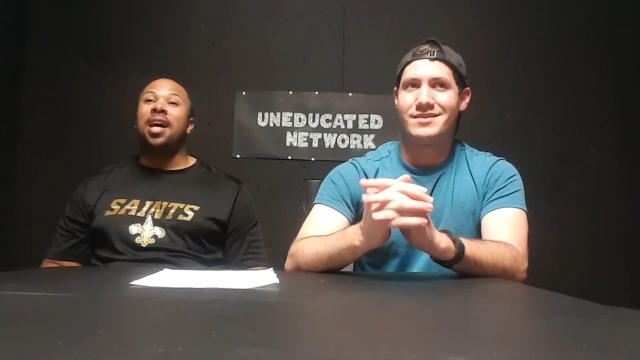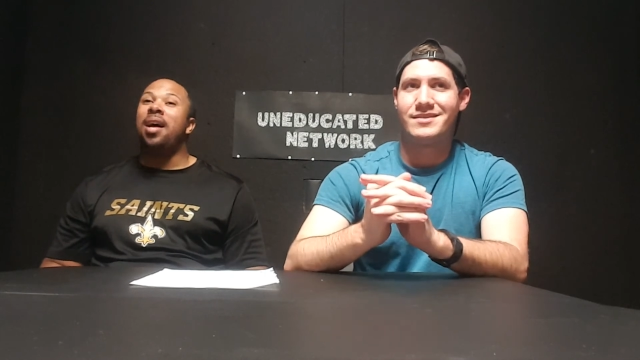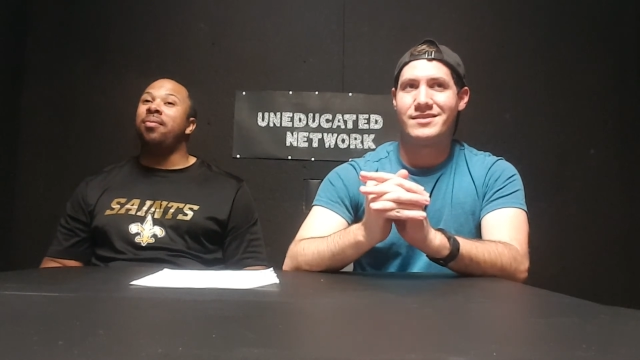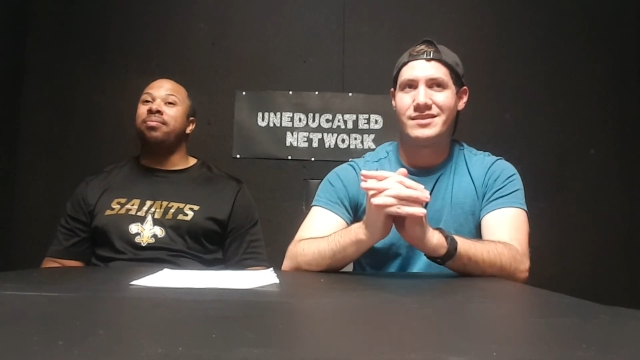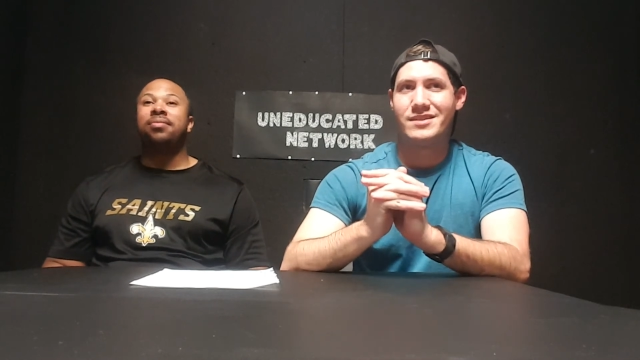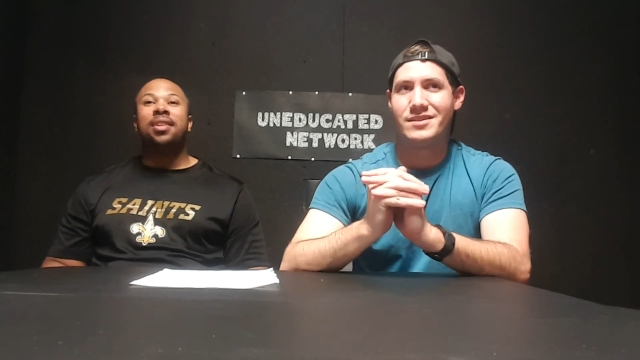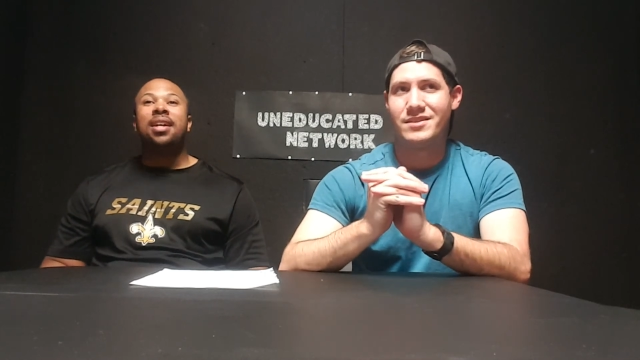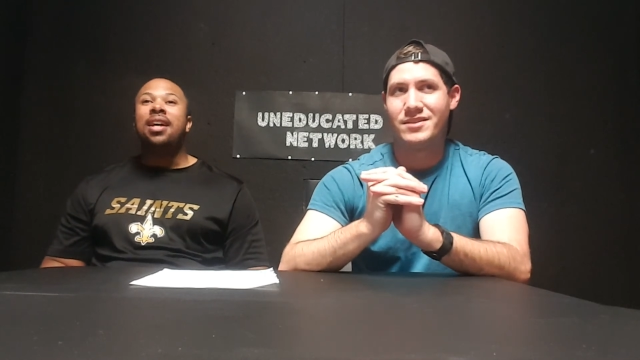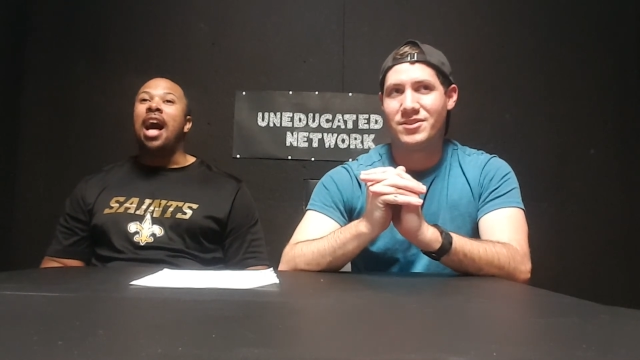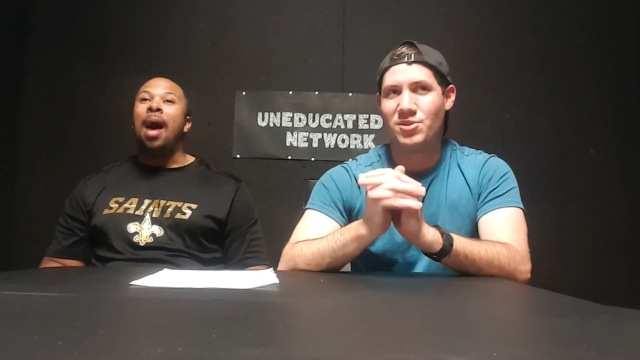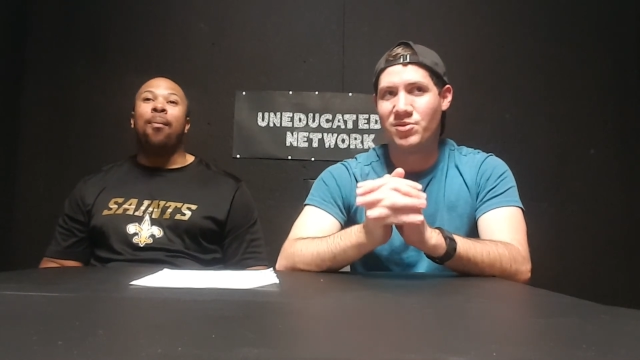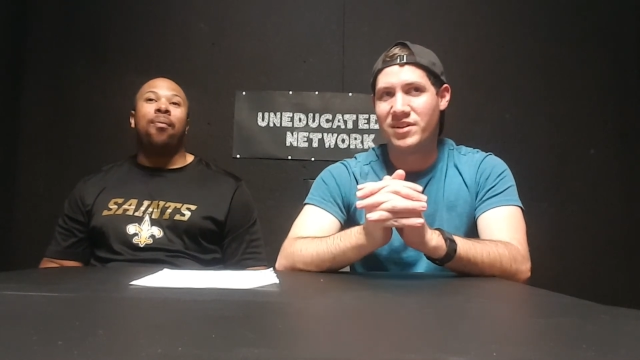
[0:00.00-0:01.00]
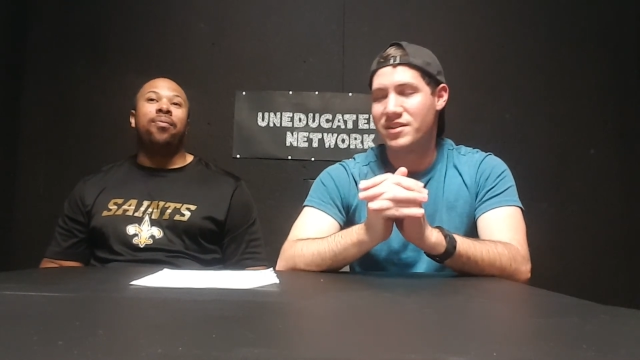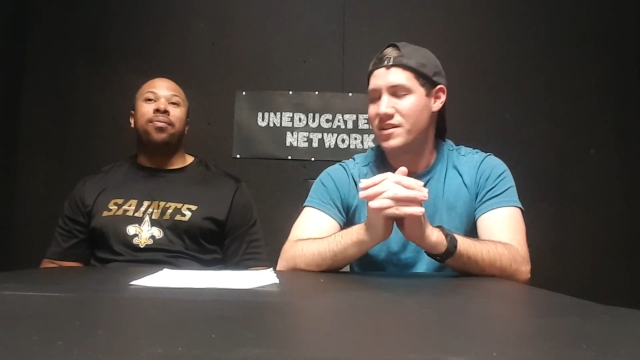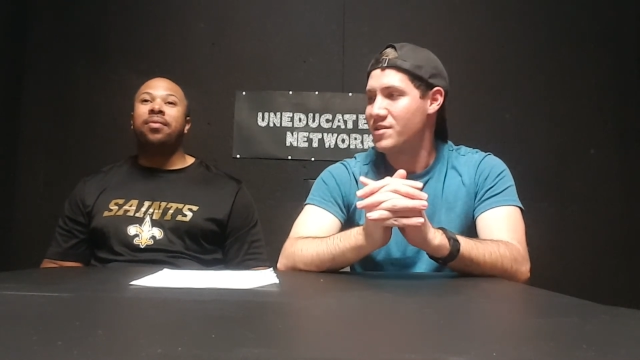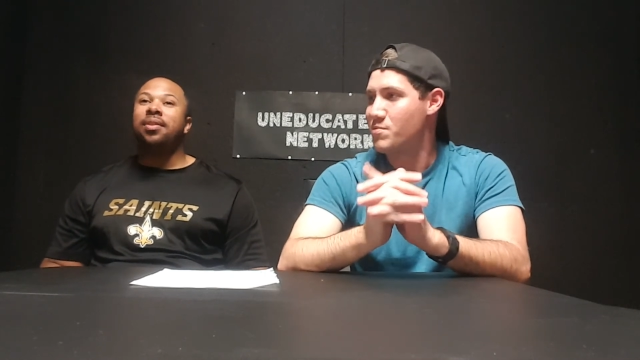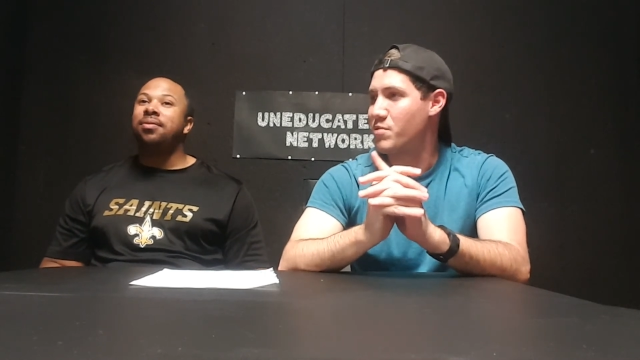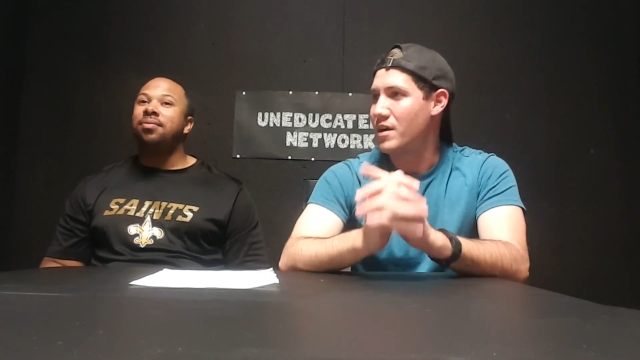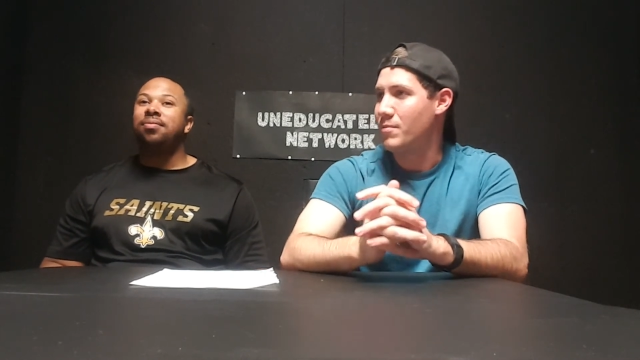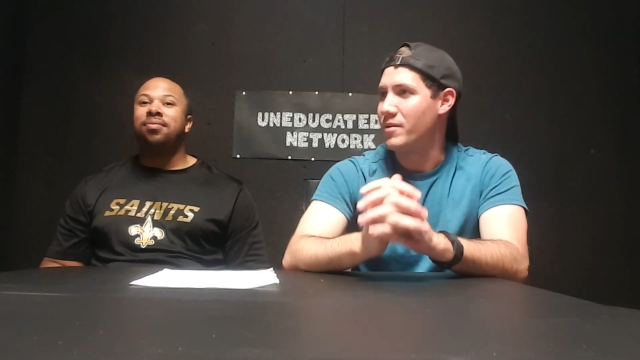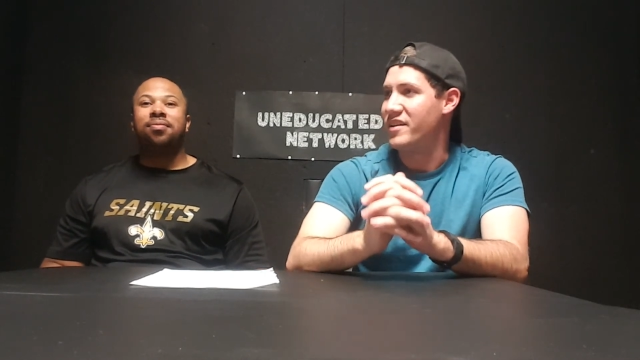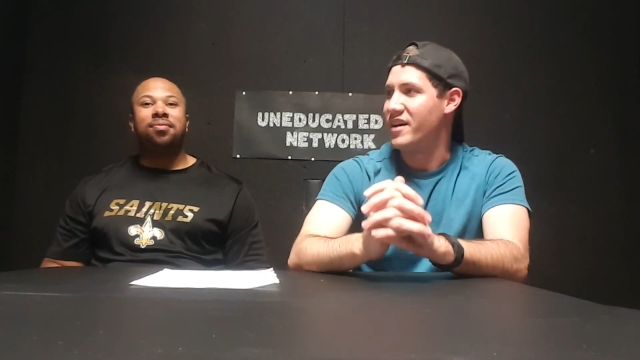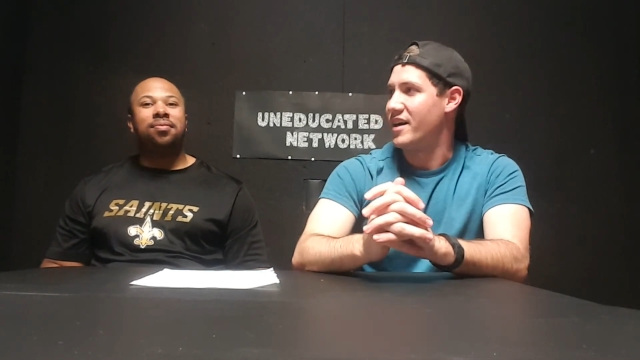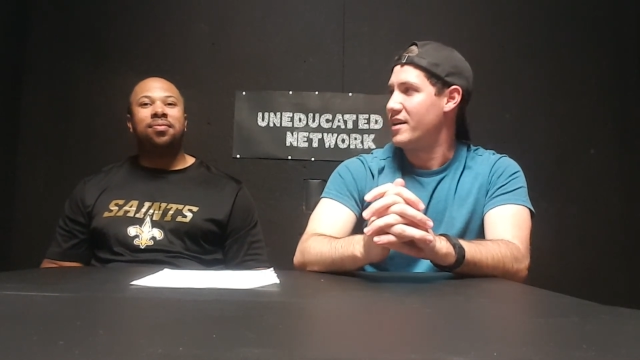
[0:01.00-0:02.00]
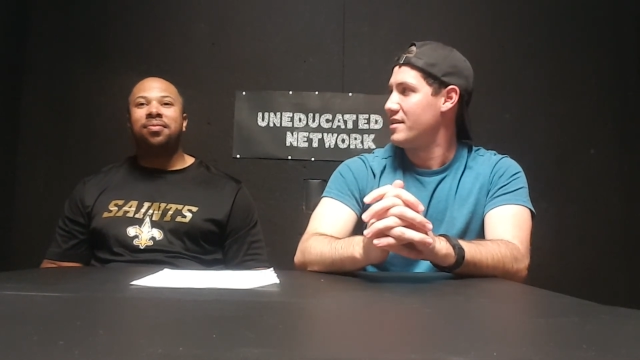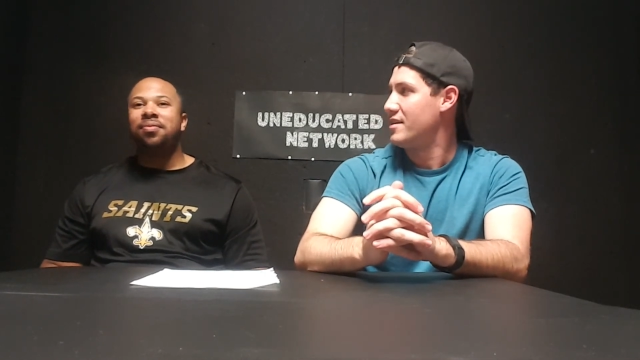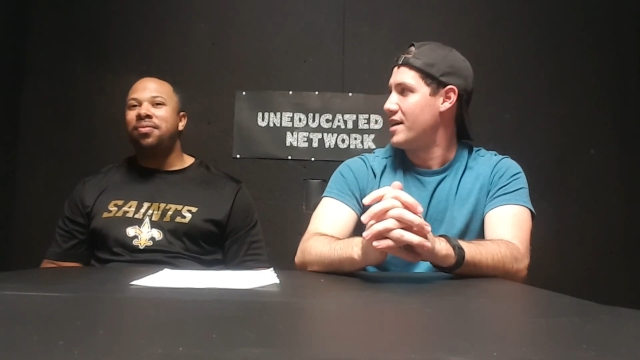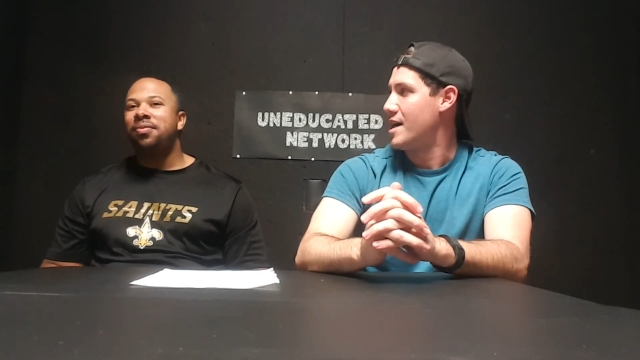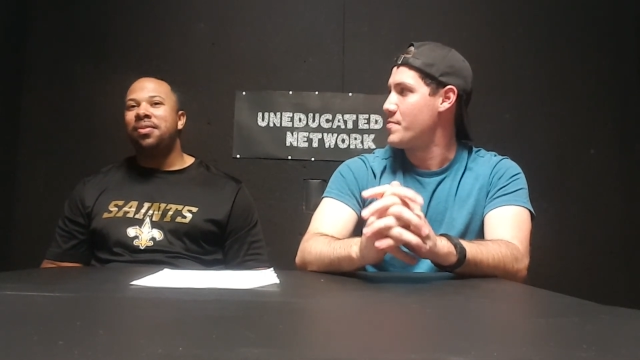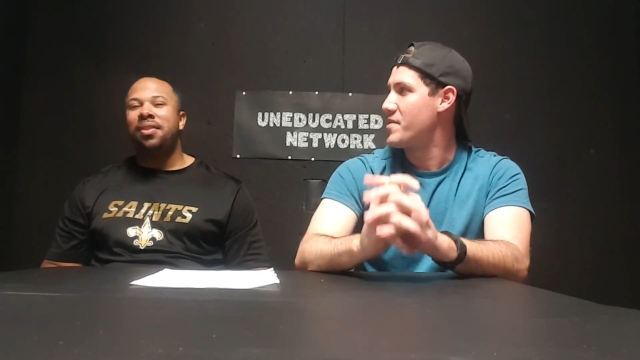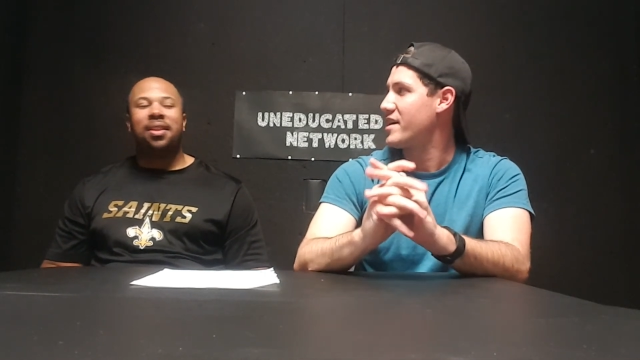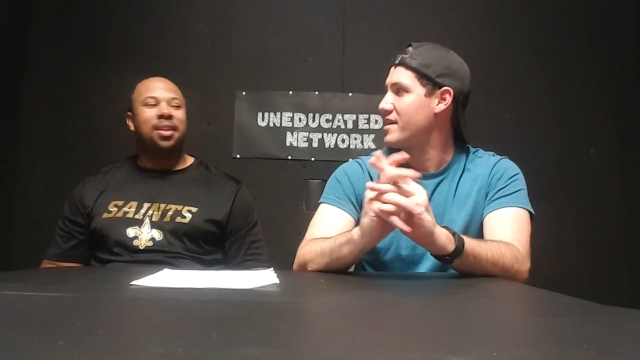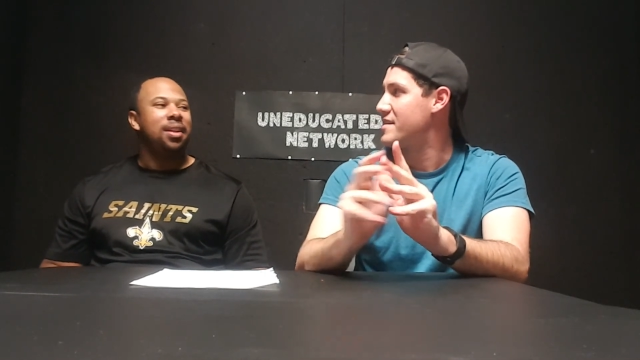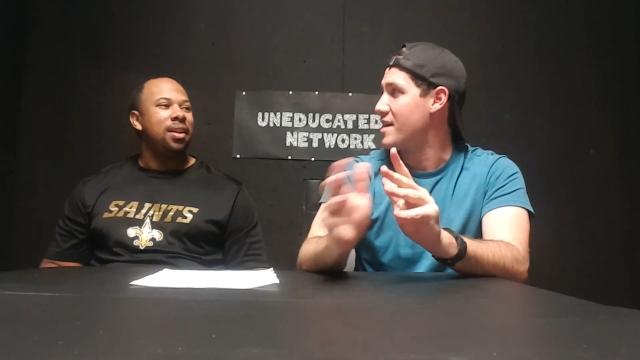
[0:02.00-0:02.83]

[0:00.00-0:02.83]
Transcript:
Speaker 1: 2 I'm, touchdowns, probably not. I'm thinking